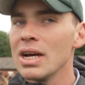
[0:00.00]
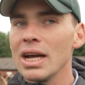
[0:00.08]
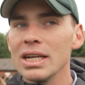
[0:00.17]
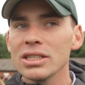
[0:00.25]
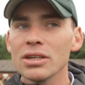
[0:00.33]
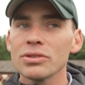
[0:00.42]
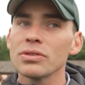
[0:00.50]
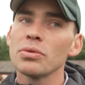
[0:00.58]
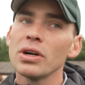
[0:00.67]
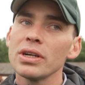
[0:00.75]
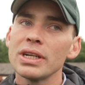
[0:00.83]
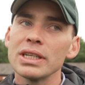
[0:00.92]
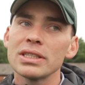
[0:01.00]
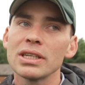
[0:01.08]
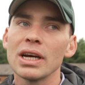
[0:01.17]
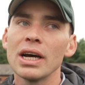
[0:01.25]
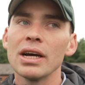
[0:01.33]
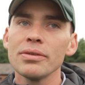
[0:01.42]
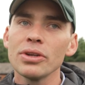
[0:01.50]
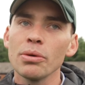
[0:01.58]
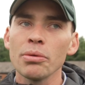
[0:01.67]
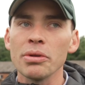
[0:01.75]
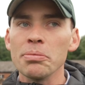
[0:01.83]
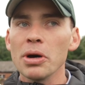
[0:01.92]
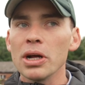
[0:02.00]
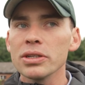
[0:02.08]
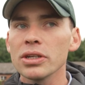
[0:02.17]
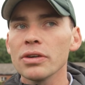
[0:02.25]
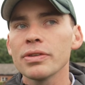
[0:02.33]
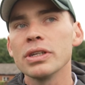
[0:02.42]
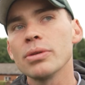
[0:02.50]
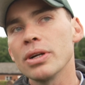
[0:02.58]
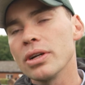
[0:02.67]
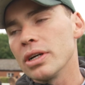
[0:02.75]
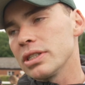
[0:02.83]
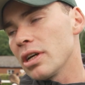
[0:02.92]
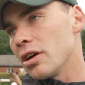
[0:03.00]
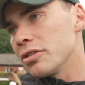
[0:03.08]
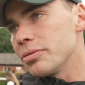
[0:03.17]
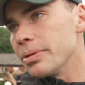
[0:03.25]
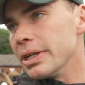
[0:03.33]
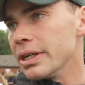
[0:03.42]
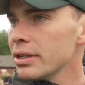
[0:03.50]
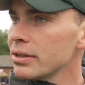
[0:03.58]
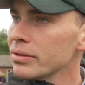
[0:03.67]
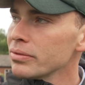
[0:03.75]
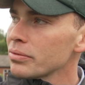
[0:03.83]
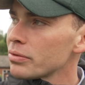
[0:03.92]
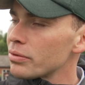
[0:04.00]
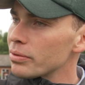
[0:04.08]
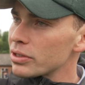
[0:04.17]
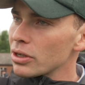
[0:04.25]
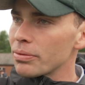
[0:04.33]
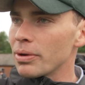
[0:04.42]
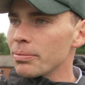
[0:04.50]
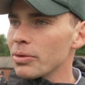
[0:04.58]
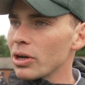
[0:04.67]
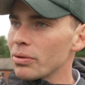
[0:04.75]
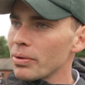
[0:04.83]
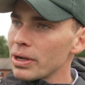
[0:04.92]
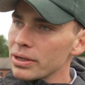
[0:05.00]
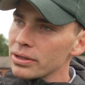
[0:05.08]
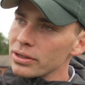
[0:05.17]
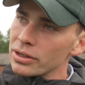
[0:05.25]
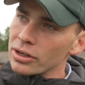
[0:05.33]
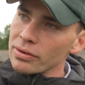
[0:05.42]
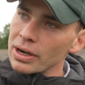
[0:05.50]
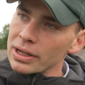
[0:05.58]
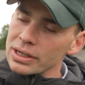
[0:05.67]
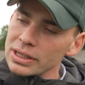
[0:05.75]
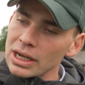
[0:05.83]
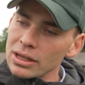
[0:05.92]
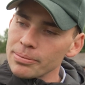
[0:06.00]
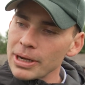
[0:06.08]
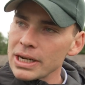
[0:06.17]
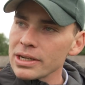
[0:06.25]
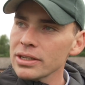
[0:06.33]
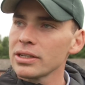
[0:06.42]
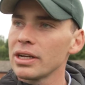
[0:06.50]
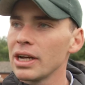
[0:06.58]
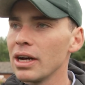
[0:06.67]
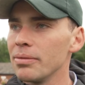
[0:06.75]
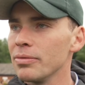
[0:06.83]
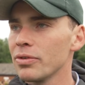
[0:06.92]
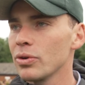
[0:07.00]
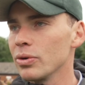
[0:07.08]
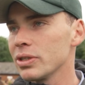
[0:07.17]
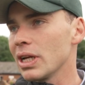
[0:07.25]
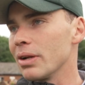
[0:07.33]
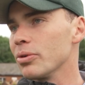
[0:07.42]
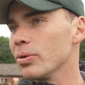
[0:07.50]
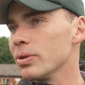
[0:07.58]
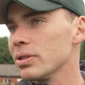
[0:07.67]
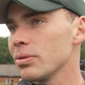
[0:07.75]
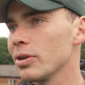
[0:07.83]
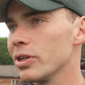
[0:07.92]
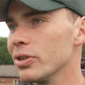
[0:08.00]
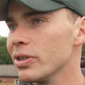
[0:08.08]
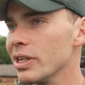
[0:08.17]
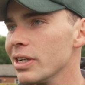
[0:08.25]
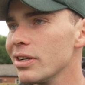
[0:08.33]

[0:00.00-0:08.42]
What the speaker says: In terms of work, it's it wouldn't be miles off. They've done a nice half speed from the top out of mile 1, around and down the bend. Of course, Tattenham Corner is quite a unique.